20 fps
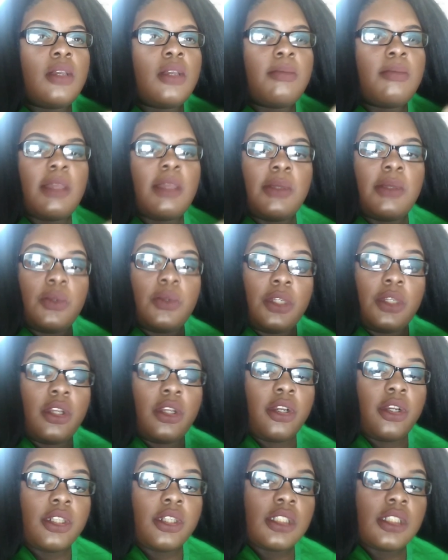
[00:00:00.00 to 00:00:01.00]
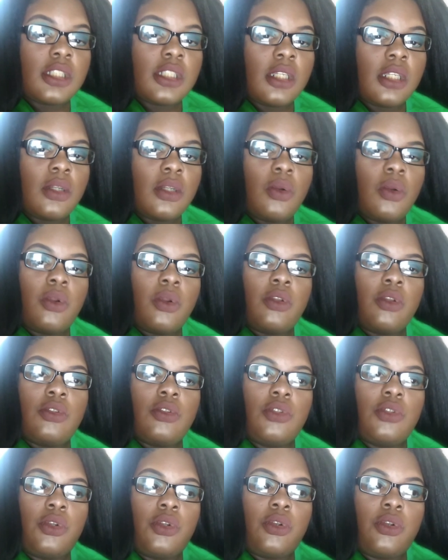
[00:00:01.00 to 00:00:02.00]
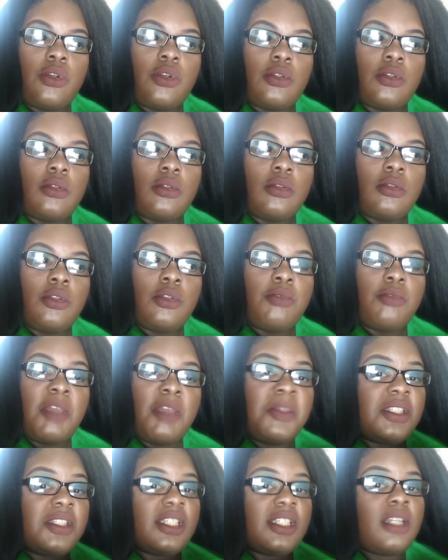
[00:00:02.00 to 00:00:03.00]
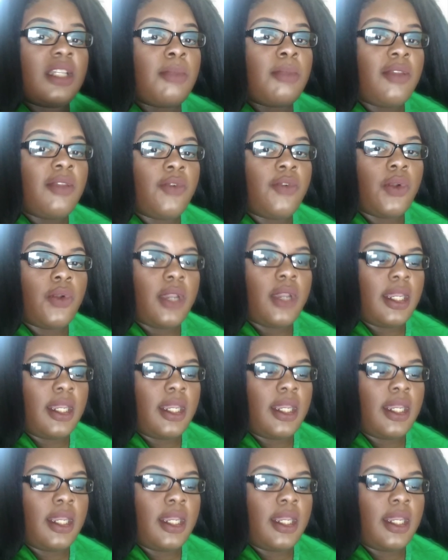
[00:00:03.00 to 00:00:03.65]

maybe rehearsed it, or you maybe seen it before,